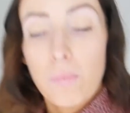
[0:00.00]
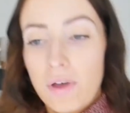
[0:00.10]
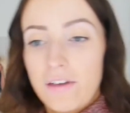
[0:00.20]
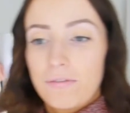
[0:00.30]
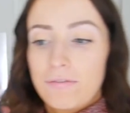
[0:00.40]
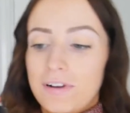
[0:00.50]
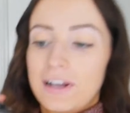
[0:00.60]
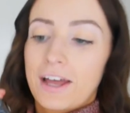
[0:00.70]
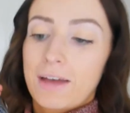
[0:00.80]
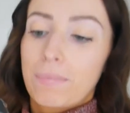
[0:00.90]
with
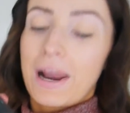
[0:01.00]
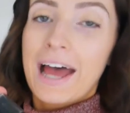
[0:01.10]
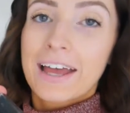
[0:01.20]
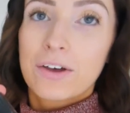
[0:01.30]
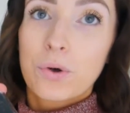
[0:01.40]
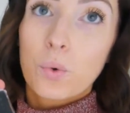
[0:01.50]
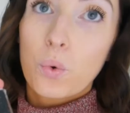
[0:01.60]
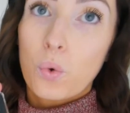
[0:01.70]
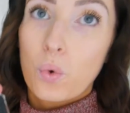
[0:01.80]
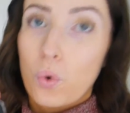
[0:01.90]
like a black
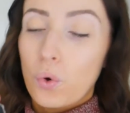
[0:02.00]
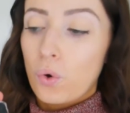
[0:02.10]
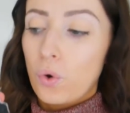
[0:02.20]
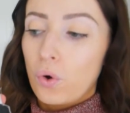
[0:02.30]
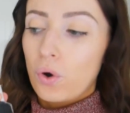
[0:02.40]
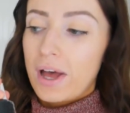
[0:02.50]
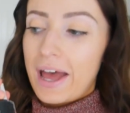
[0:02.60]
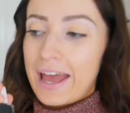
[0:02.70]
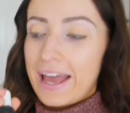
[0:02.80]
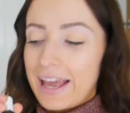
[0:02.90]
or
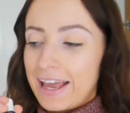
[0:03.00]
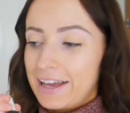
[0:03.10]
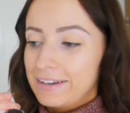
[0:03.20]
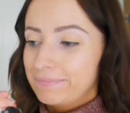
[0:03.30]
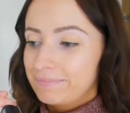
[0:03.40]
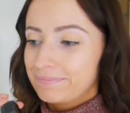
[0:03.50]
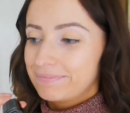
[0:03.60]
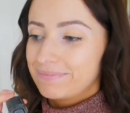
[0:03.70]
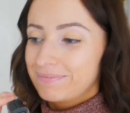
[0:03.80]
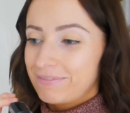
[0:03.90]
a
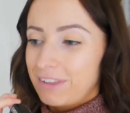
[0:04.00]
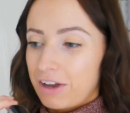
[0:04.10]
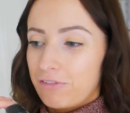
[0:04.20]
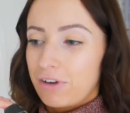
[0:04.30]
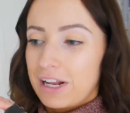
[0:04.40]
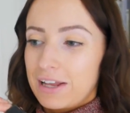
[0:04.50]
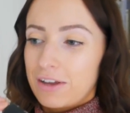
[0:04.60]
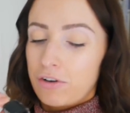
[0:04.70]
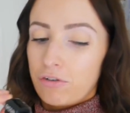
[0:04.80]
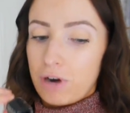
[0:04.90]

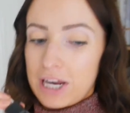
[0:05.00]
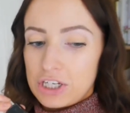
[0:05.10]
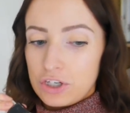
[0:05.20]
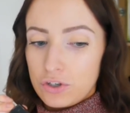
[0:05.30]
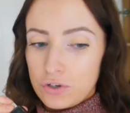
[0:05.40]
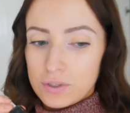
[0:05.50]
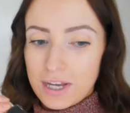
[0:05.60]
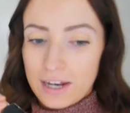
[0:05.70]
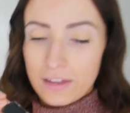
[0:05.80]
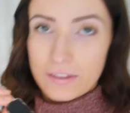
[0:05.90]
really greyish nude
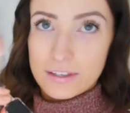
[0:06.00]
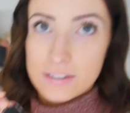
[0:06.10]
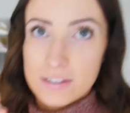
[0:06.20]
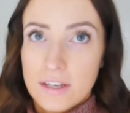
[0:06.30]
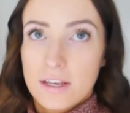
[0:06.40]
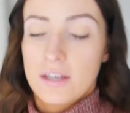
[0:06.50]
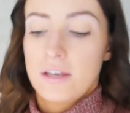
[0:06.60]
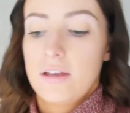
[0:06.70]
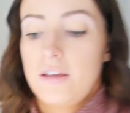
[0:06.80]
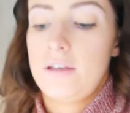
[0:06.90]
colour, this
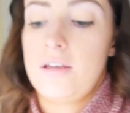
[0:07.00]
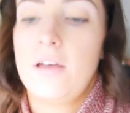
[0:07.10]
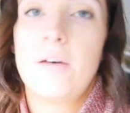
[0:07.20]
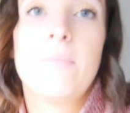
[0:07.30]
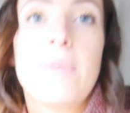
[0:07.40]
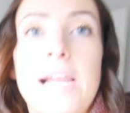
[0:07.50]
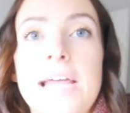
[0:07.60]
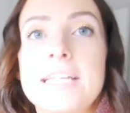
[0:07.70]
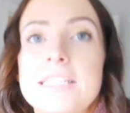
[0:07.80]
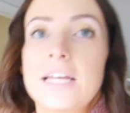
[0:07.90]

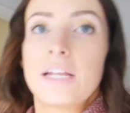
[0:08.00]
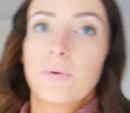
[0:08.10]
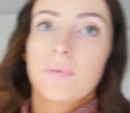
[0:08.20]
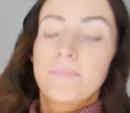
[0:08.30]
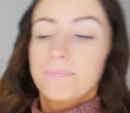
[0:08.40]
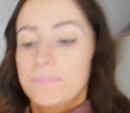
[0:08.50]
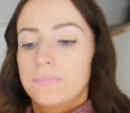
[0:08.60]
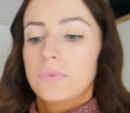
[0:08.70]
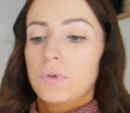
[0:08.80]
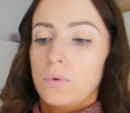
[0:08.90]
Leighton Denny one.
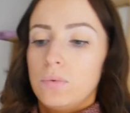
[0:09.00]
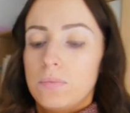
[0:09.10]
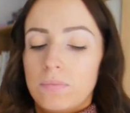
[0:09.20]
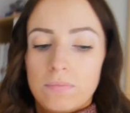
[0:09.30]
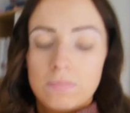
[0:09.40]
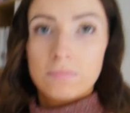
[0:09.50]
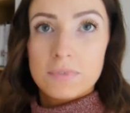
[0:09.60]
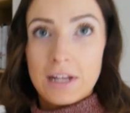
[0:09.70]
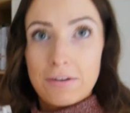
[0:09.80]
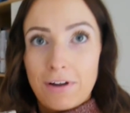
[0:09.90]
Oh,
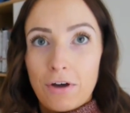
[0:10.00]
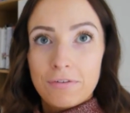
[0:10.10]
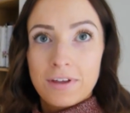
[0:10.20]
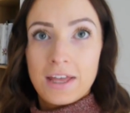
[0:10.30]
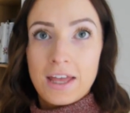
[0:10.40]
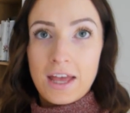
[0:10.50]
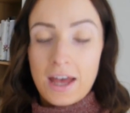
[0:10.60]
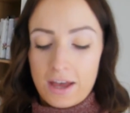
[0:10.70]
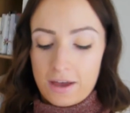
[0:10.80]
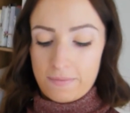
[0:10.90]
nearly fell off.
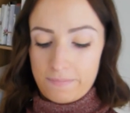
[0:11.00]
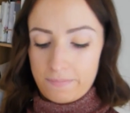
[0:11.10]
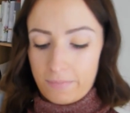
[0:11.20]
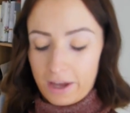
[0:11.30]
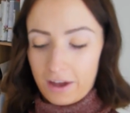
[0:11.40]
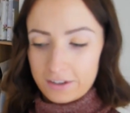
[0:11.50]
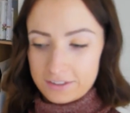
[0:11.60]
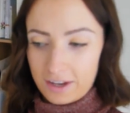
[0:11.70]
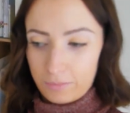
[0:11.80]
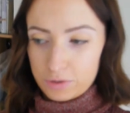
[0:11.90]
I can't
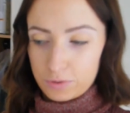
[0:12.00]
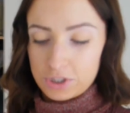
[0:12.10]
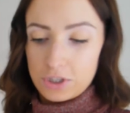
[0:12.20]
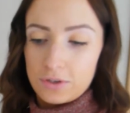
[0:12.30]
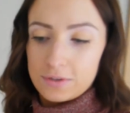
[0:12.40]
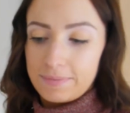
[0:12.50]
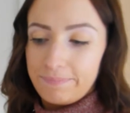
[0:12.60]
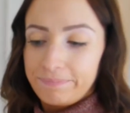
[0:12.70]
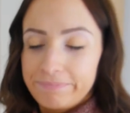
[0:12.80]
decide which one to use.